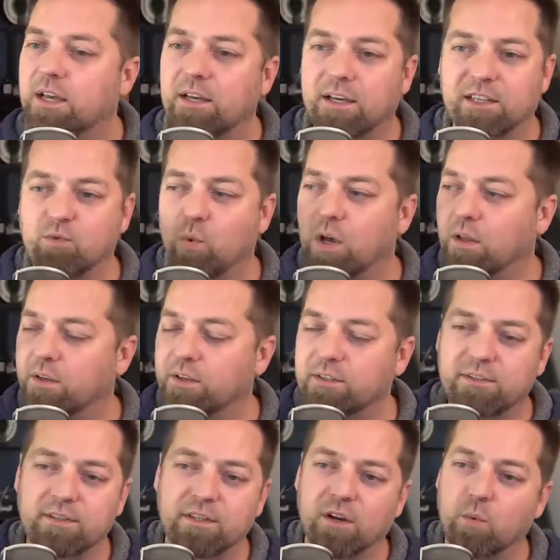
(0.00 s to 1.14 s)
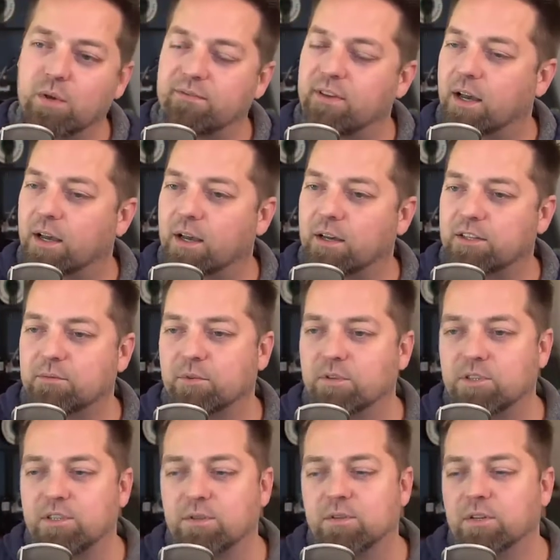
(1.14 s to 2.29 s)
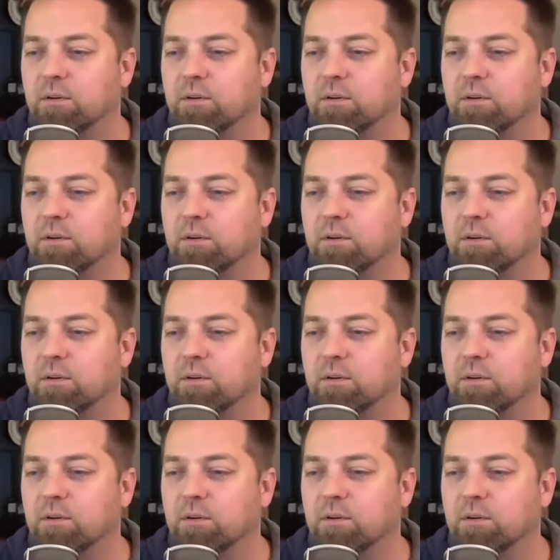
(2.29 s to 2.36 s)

as well as, we've got customers doing